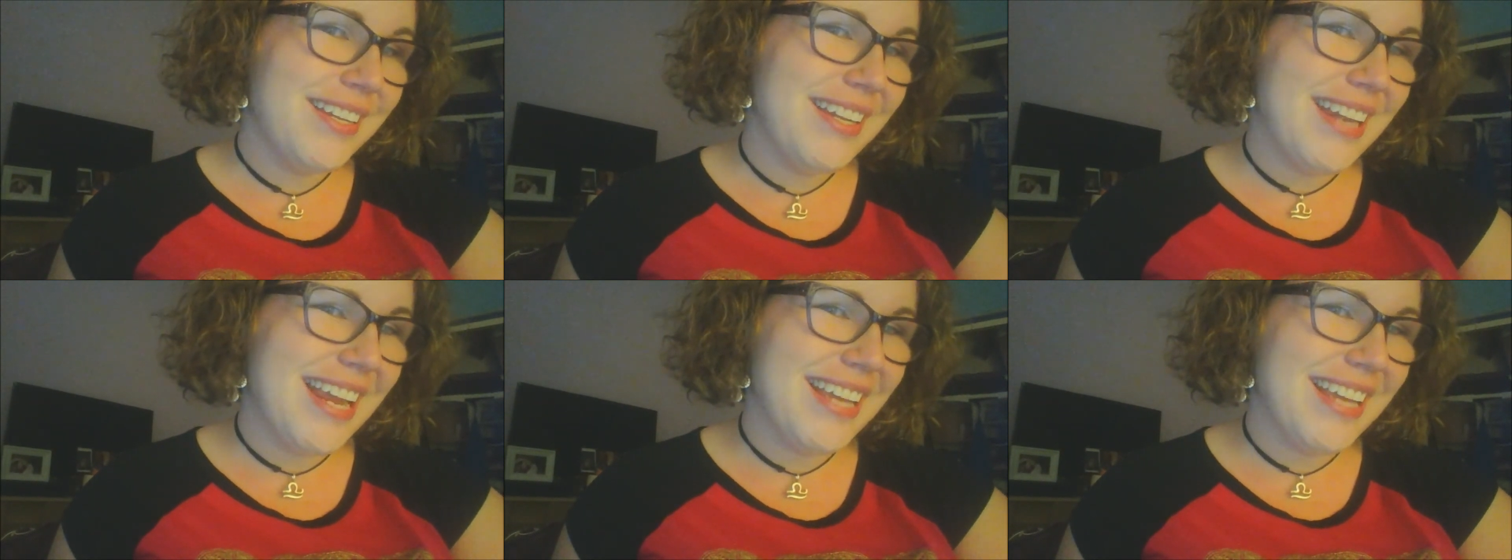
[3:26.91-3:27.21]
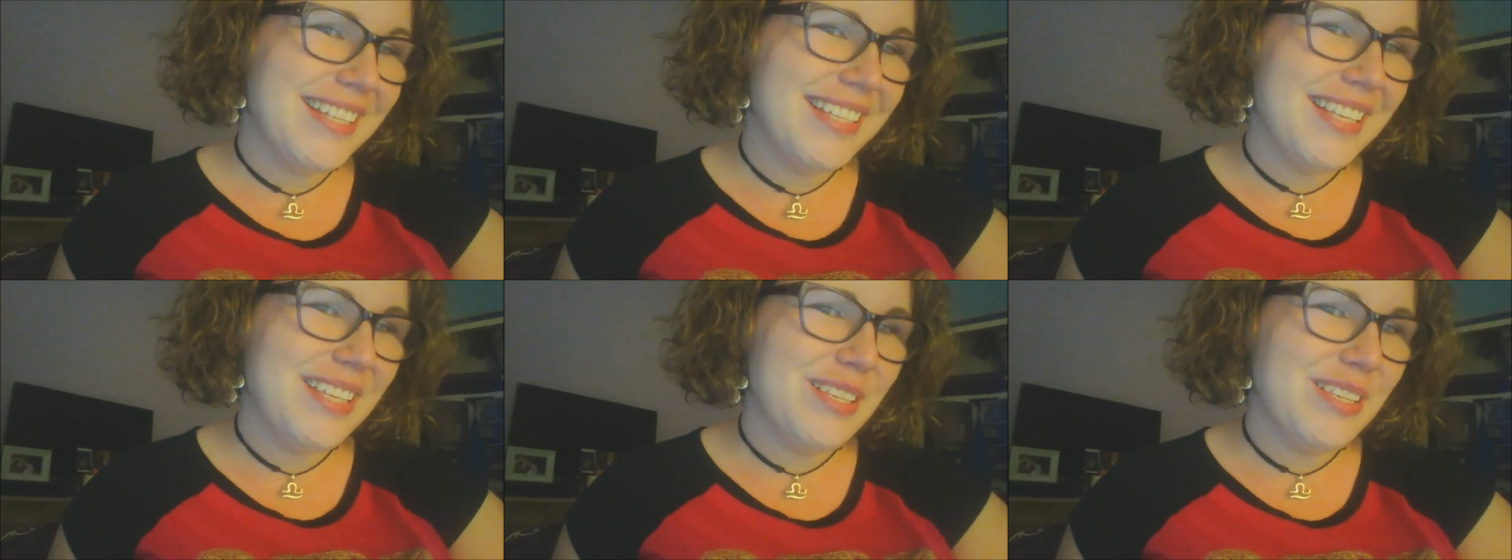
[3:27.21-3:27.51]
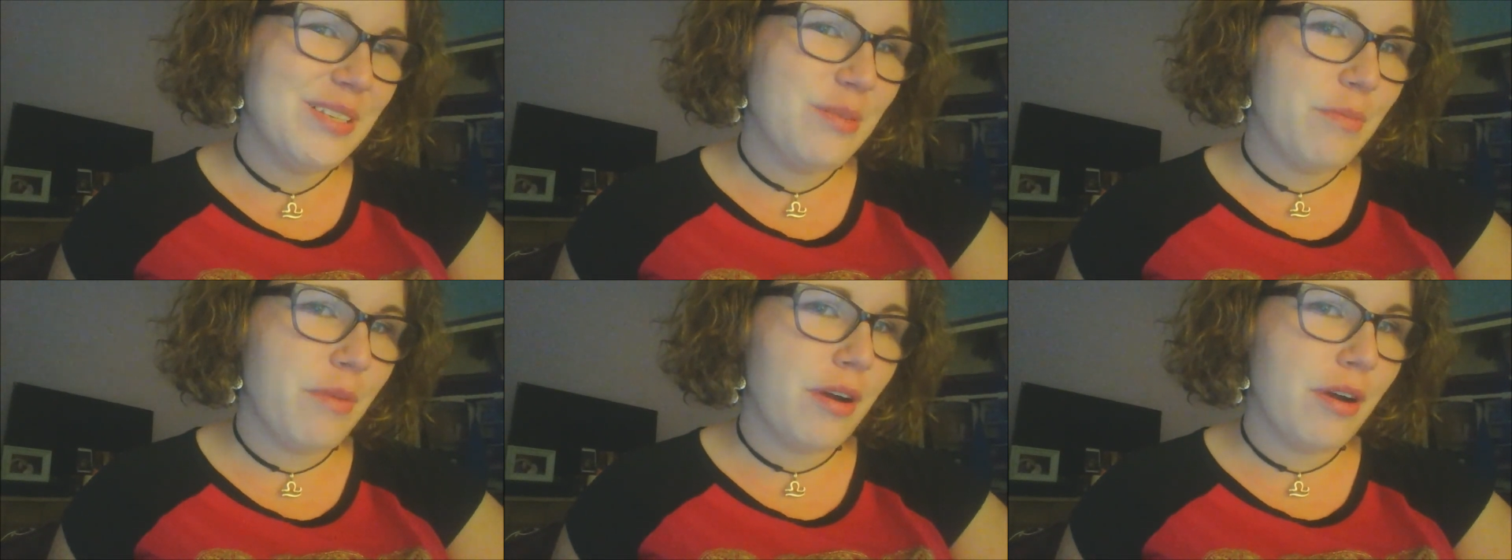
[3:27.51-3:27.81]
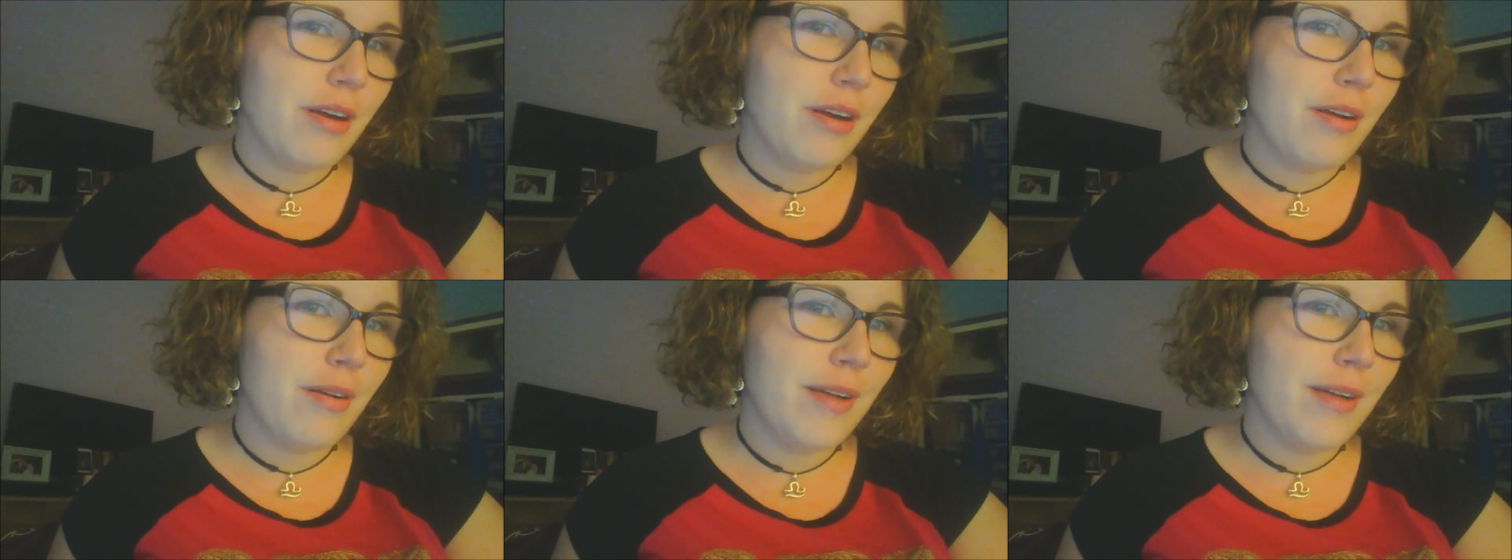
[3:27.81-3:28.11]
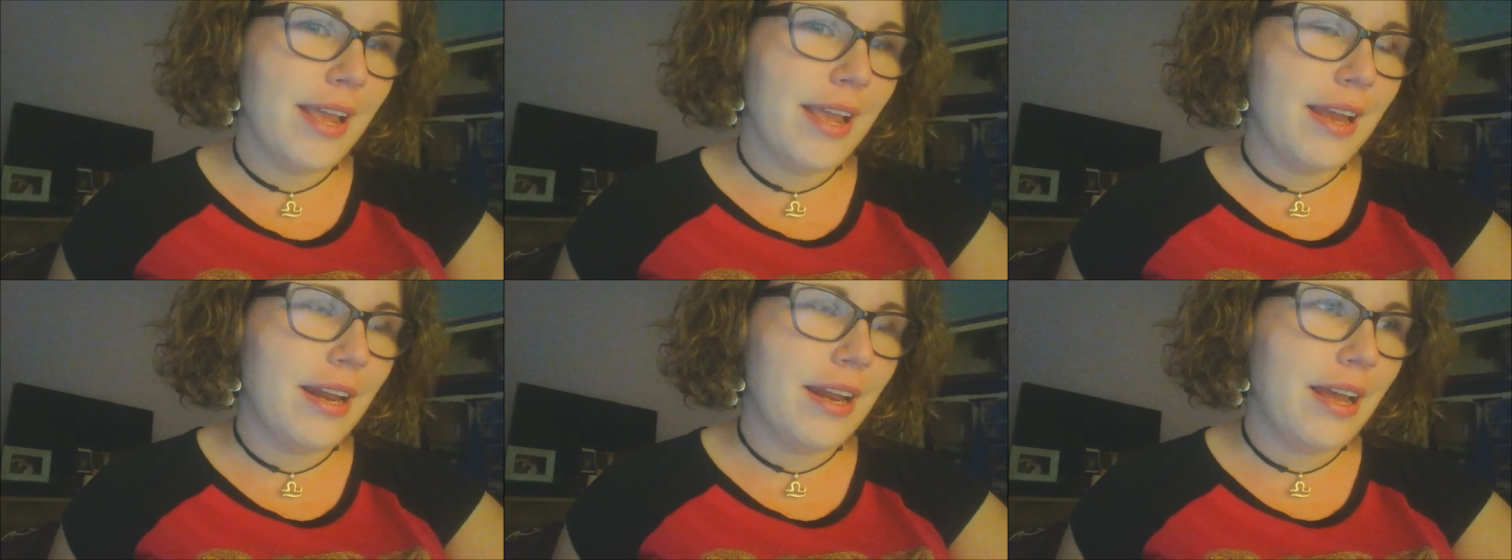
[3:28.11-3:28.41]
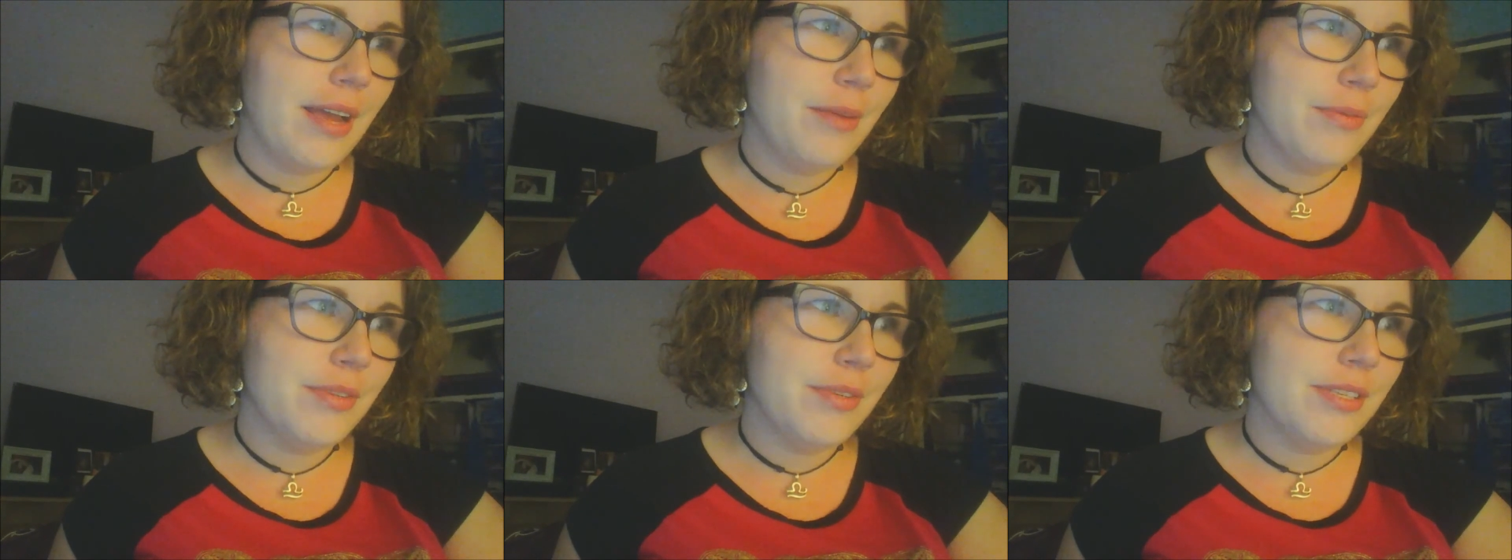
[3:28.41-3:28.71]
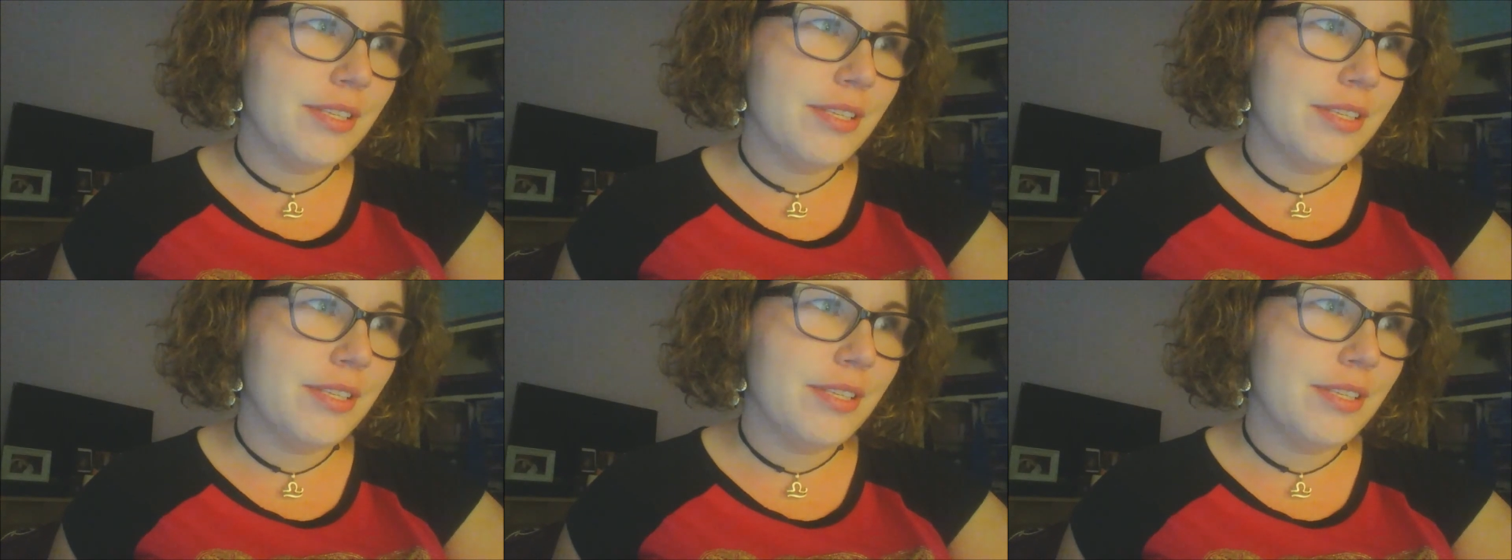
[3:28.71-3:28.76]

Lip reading: Nancy's tomorrow, and I will